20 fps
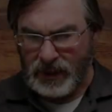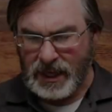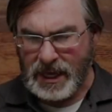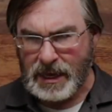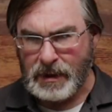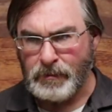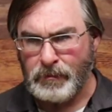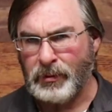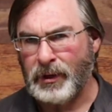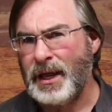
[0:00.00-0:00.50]

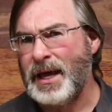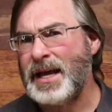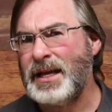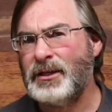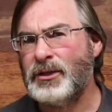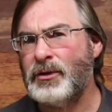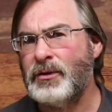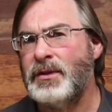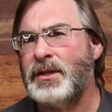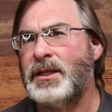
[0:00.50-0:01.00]
the
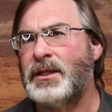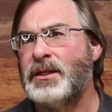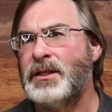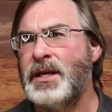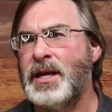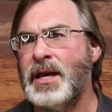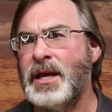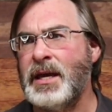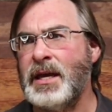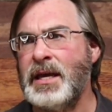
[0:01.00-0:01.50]
plants on this
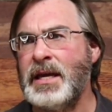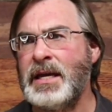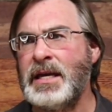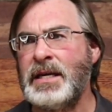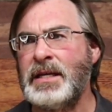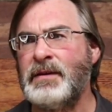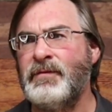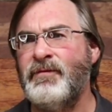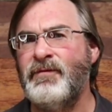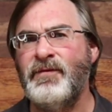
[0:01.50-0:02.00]
thing
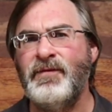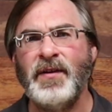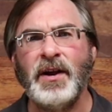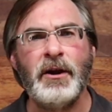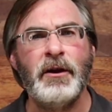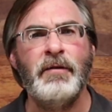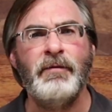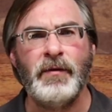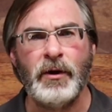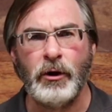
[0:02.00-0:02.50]
is
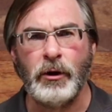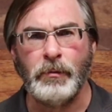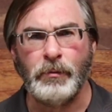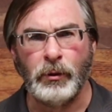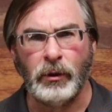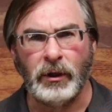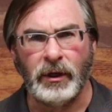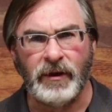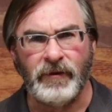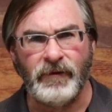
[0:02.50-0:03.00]
very, very
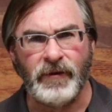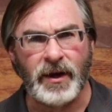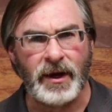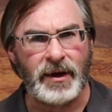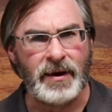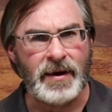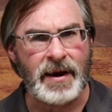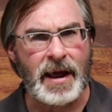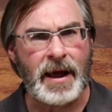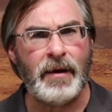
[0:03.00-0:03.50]

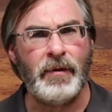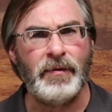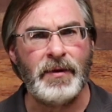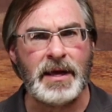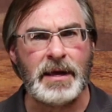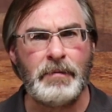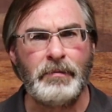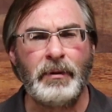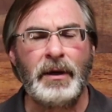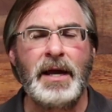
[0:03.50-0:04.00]
prolific. Now
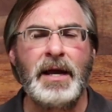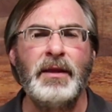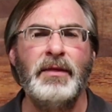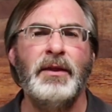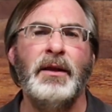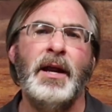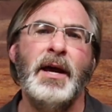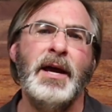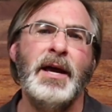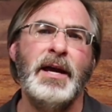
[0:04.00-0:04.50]
the
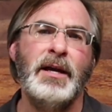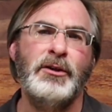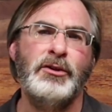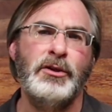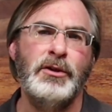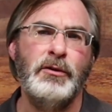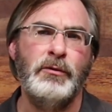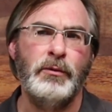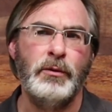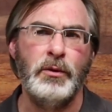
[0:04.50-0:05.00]
plant that I
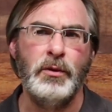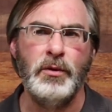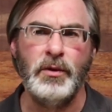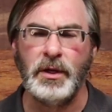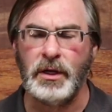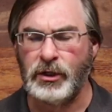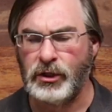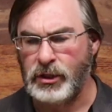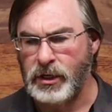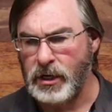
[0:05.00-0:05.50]
actually grew
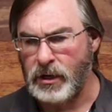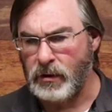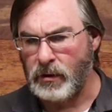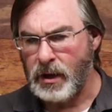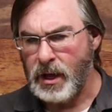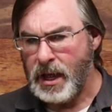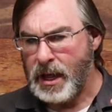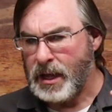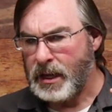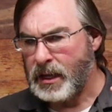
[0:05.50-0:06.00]
this
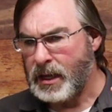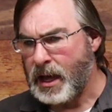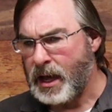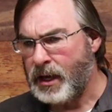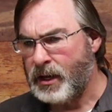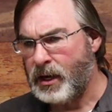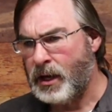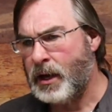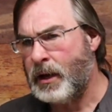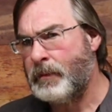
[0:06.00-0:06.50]
year
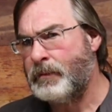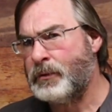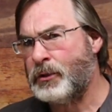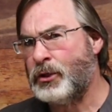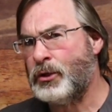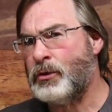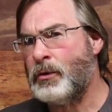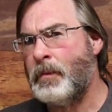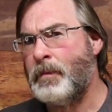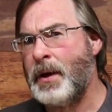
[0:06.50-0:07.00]
got up
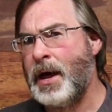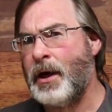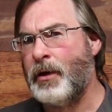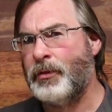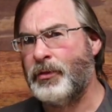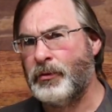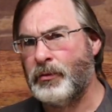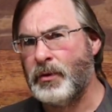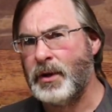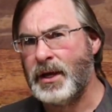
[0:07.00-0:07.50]
to
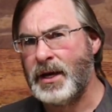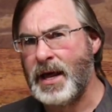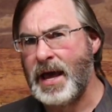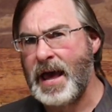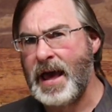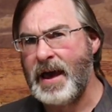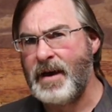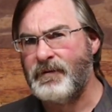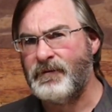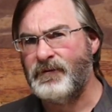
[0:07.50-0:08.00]
about
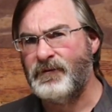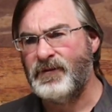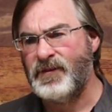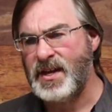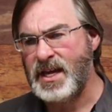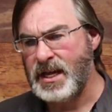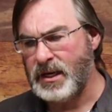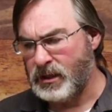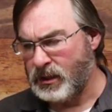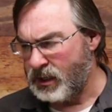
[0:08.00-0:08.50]
3.5
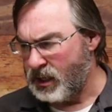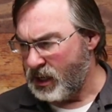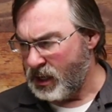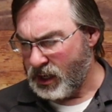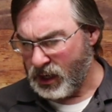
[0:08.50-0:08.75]
feet.